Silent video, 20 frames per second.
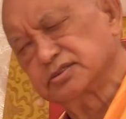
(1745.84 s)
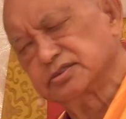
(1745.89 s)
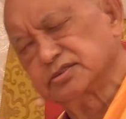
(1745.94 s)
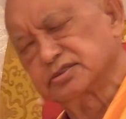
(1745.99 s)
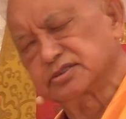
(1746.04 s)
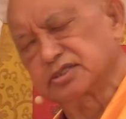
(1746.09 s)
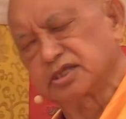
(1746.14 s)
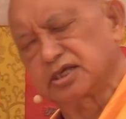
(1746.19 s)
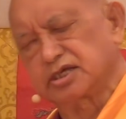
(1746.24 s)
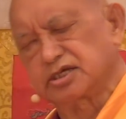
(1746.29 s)

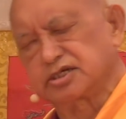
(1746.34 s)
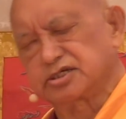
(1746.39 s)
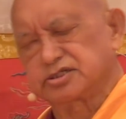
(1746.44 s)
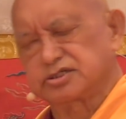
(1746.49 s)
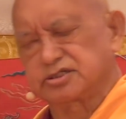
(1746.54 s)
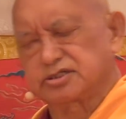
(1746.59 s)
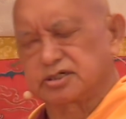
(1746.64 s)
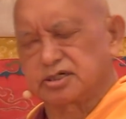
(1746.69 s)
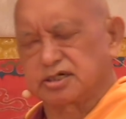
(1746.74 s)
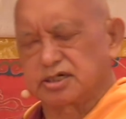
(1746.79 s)

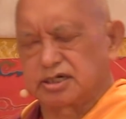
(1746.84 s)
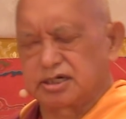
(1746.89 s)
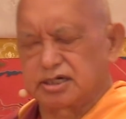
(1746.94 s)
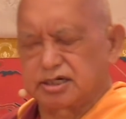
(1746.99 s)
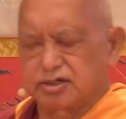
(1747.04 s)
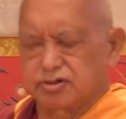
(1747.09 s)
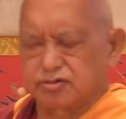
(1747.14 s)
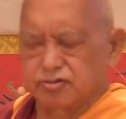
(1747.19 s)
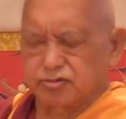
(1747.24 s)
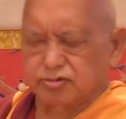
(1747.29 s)
the
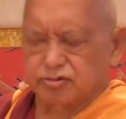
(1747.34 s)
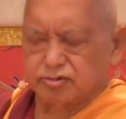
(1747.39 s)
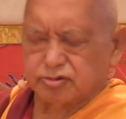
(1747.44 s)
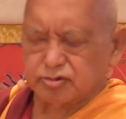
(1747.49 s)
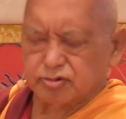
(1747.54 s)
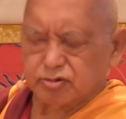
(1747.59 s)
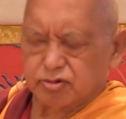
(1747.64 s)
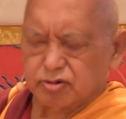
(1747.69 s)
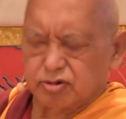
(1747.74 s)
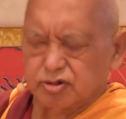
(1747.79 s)

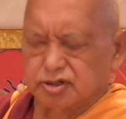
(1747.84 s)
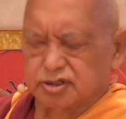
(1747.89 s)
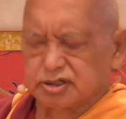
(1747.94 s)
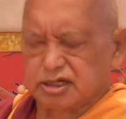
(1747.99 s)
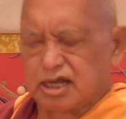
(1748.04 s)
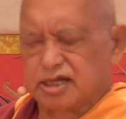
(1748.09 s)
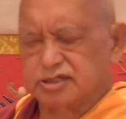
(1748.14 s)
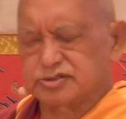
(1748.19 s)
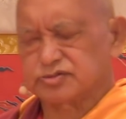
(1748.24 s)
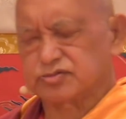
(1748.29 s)
all
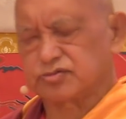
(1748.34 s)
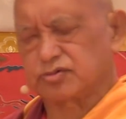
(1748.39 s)
kinds of